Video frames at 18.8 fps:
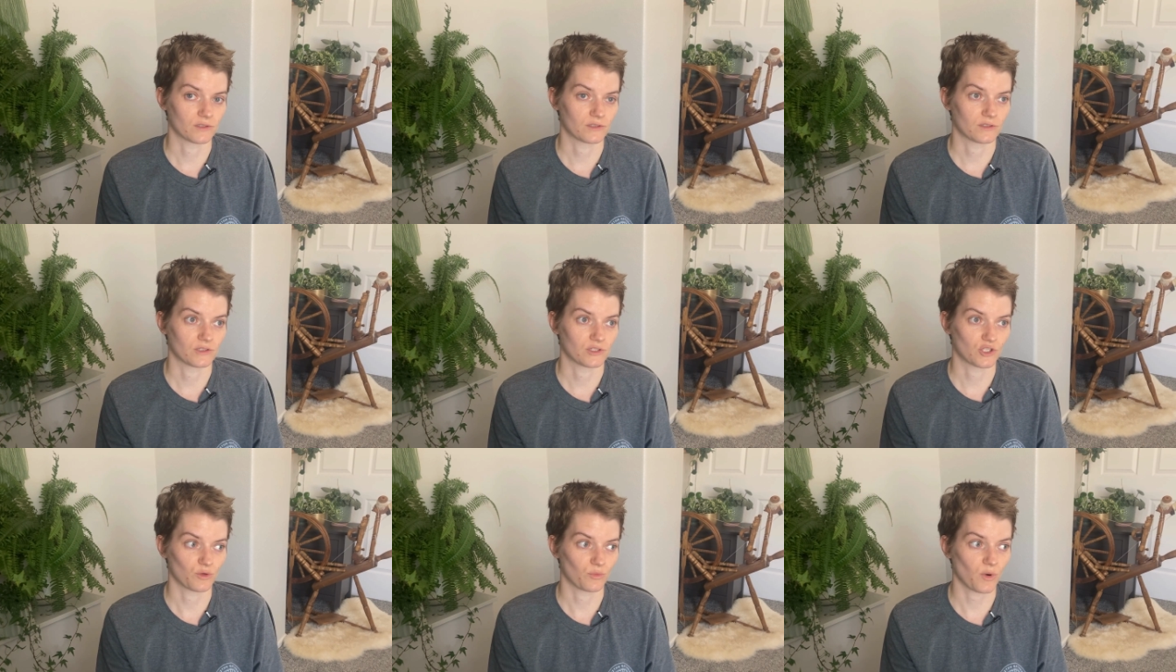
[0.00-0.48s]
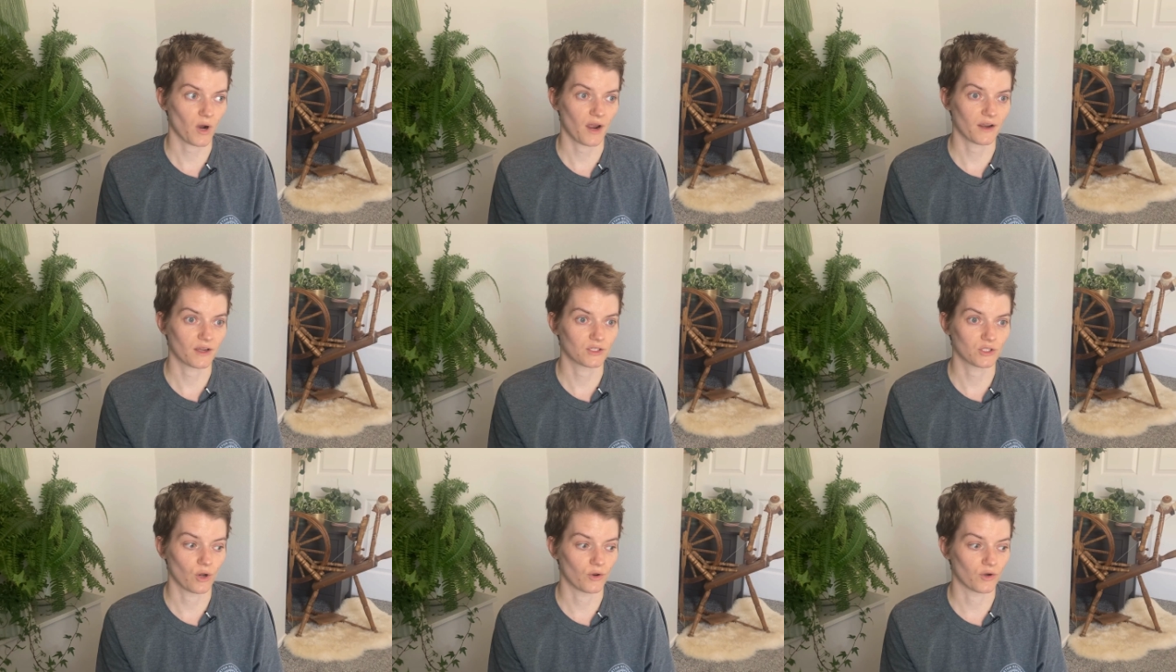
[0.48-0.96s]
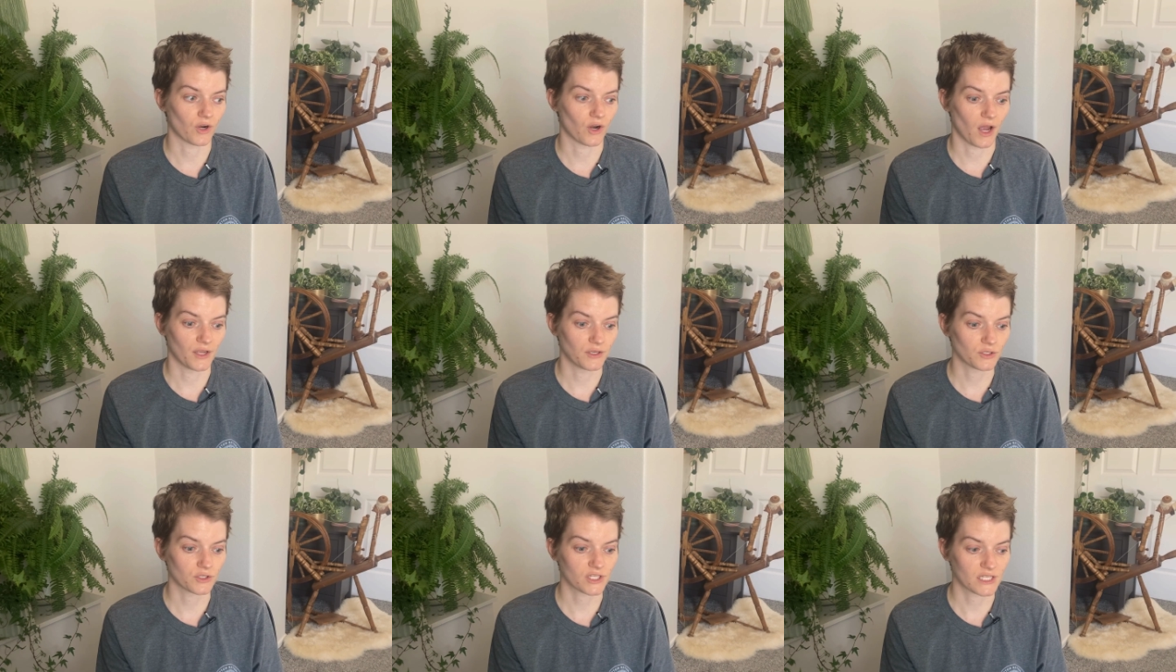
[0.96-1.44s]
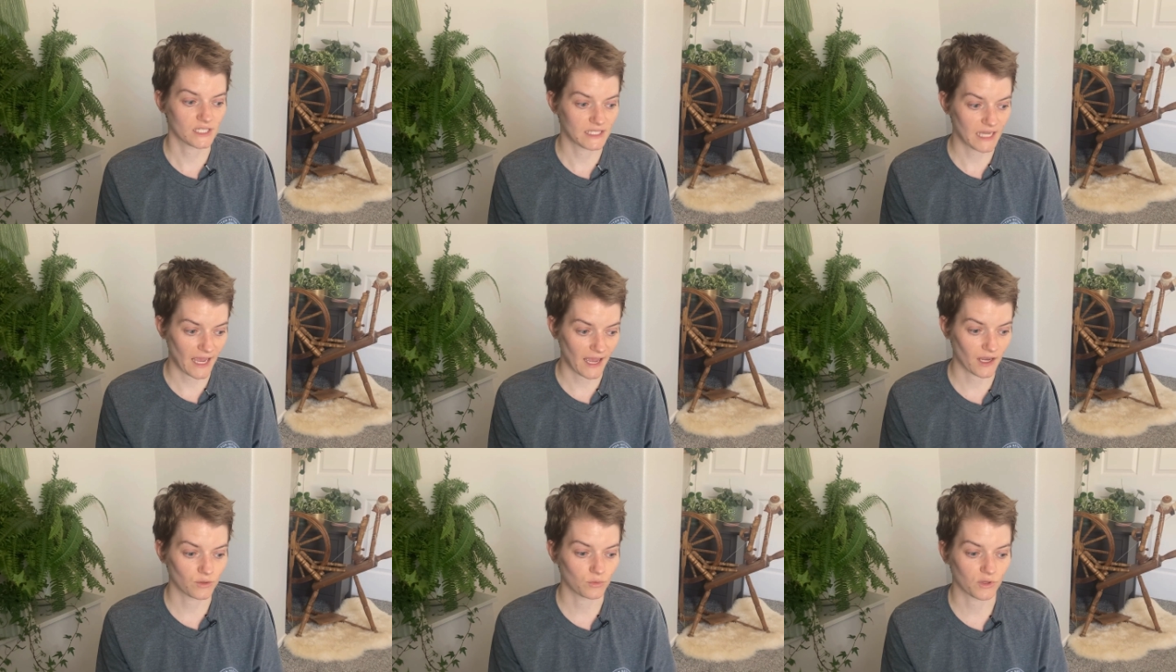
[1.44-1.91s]
Does your product owner
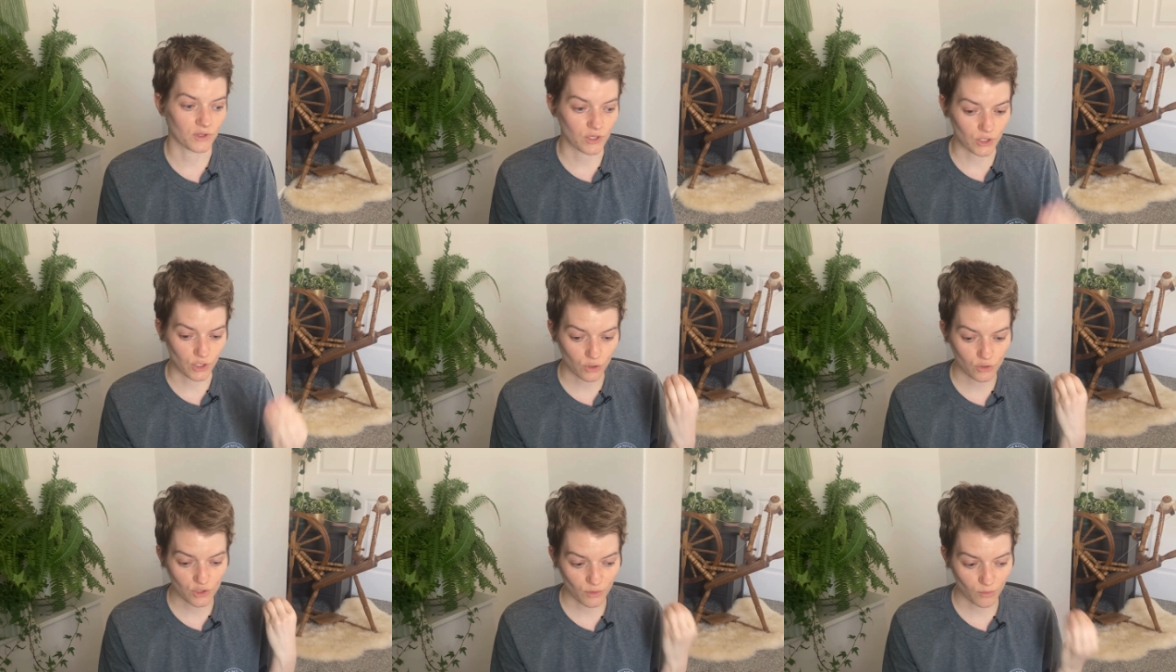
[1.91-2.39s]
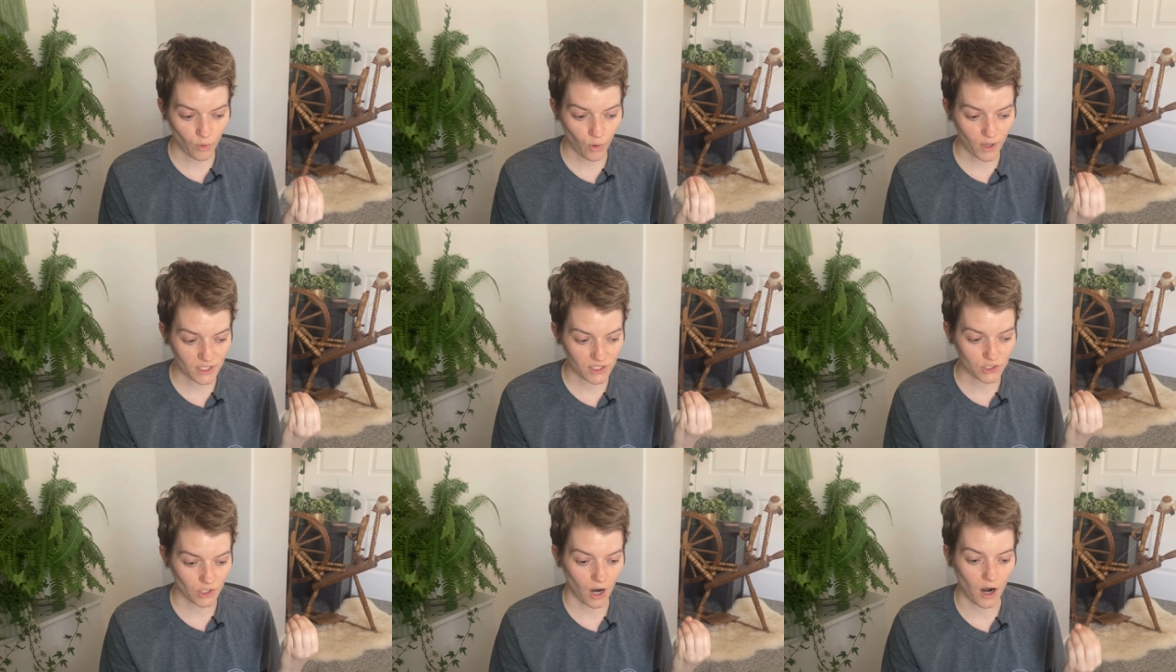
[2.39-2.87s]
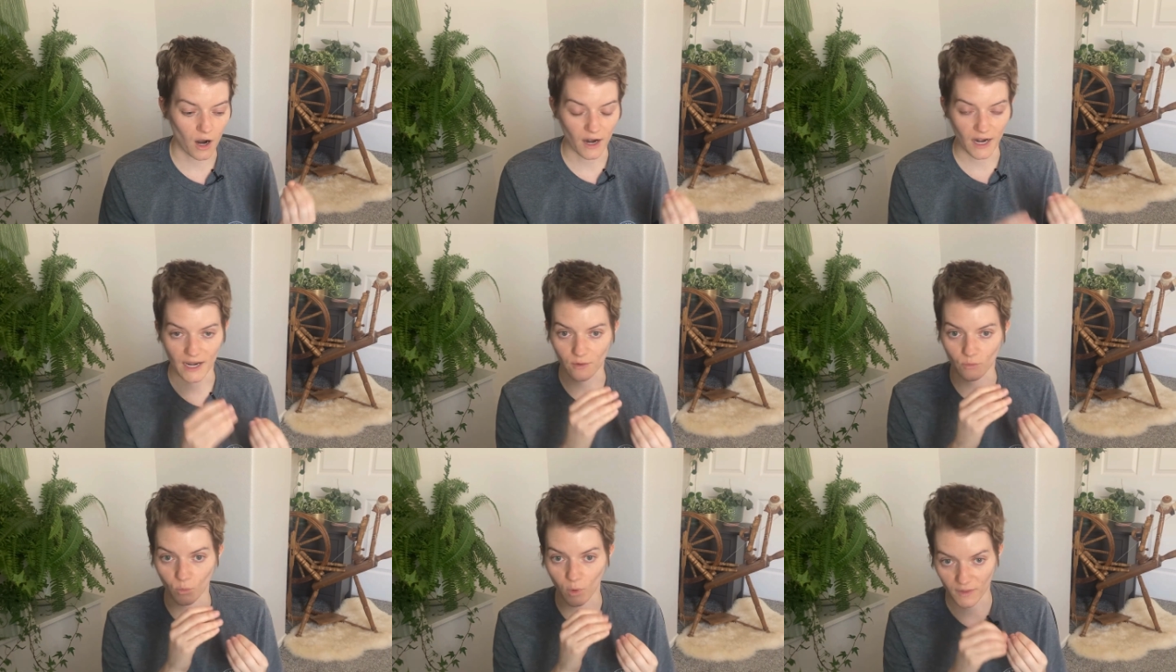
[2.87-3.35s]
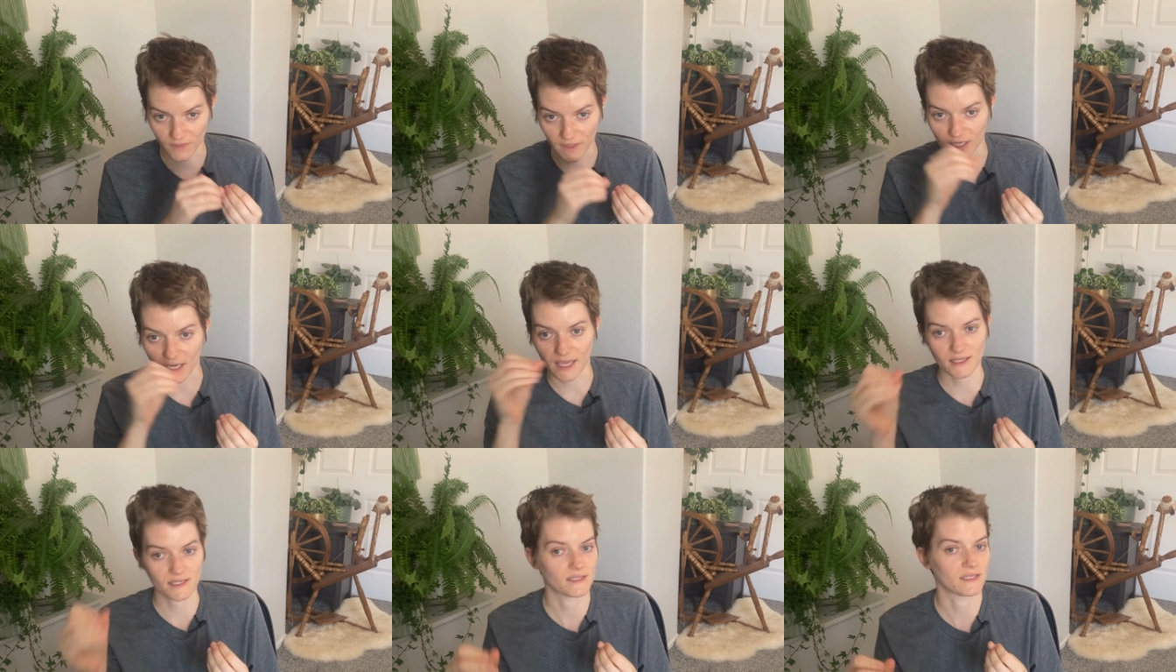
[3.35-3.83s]
understand what the user points are and what the
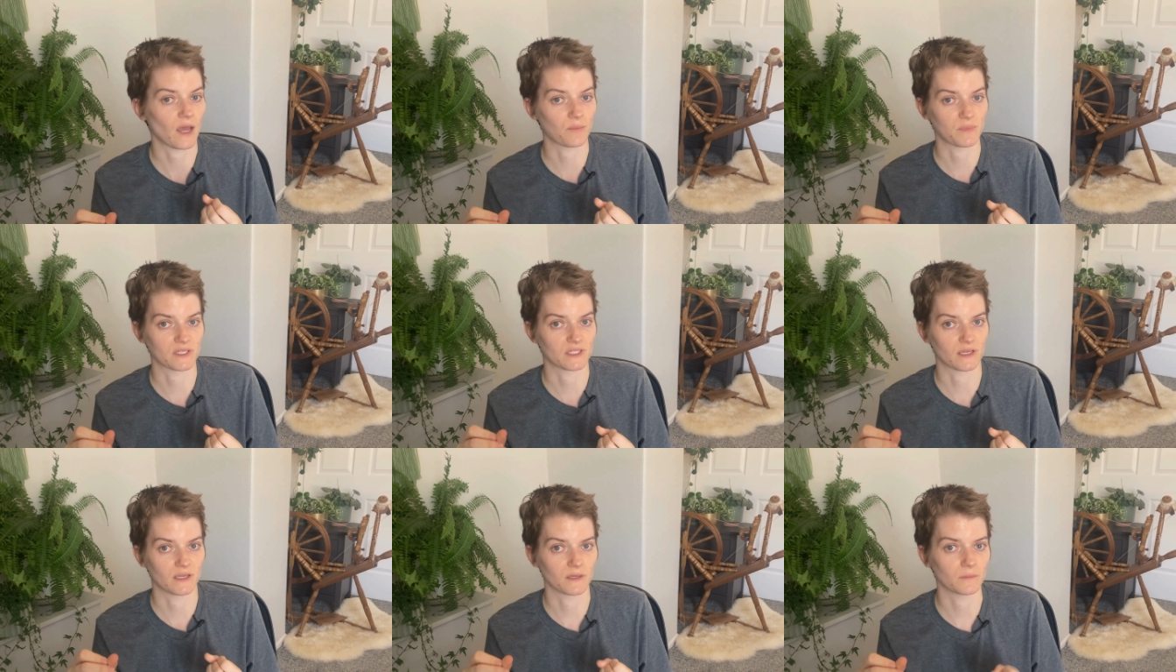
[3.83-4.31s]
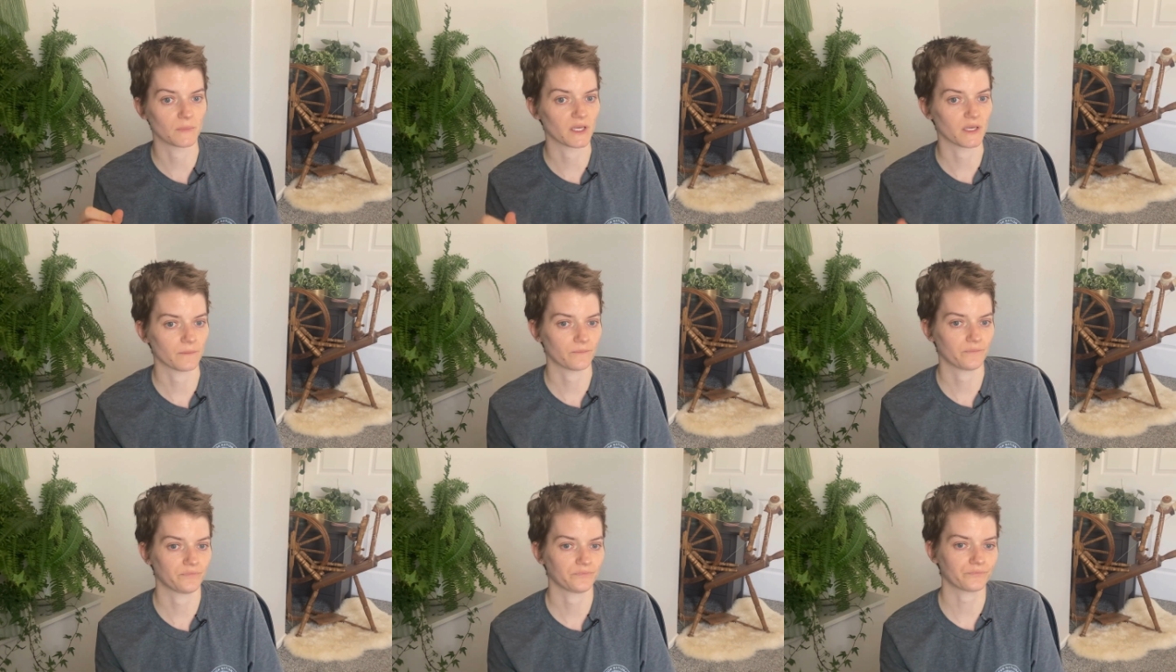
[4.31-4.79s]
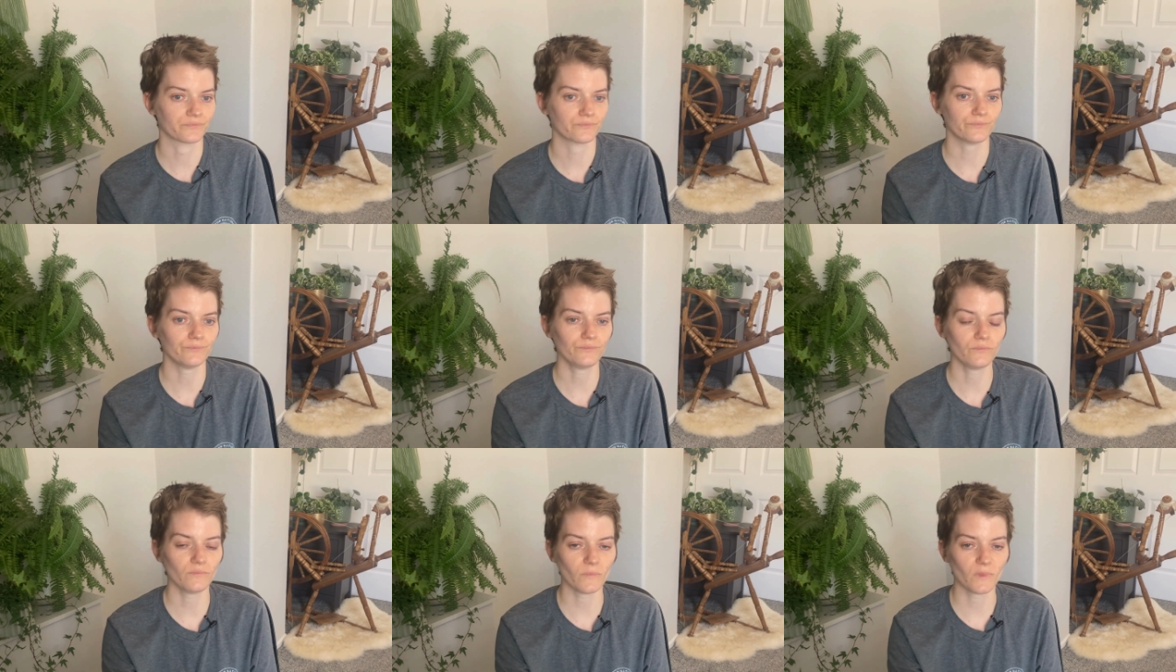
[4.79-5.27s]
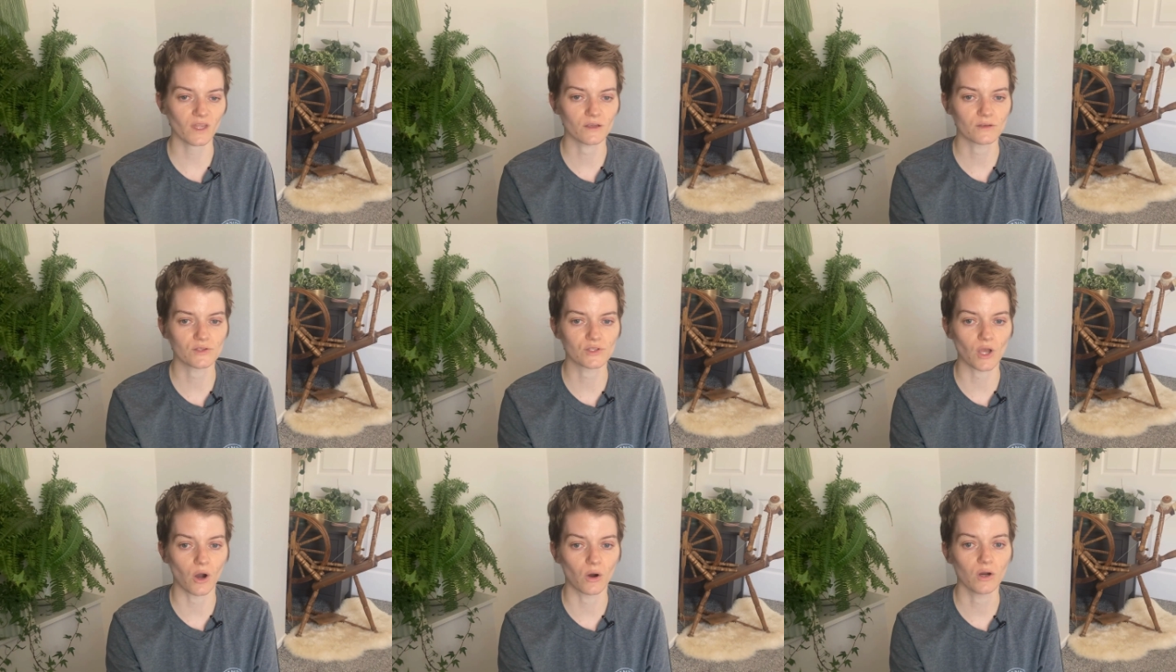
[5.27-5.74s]
next step is going to be?
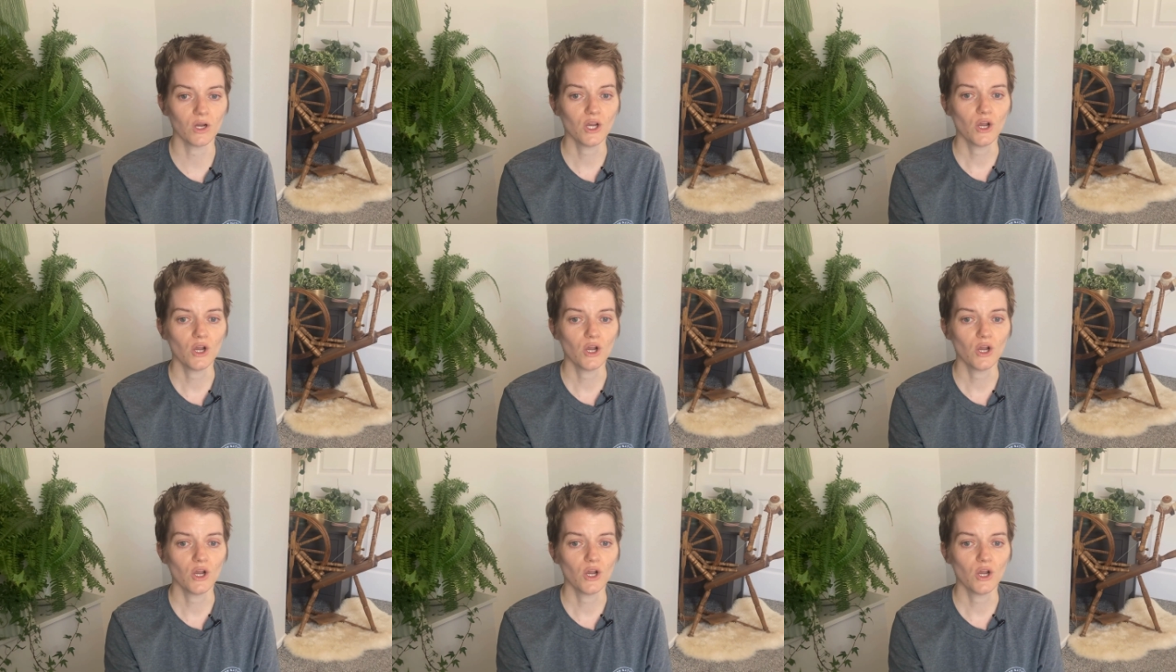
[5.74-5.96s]
So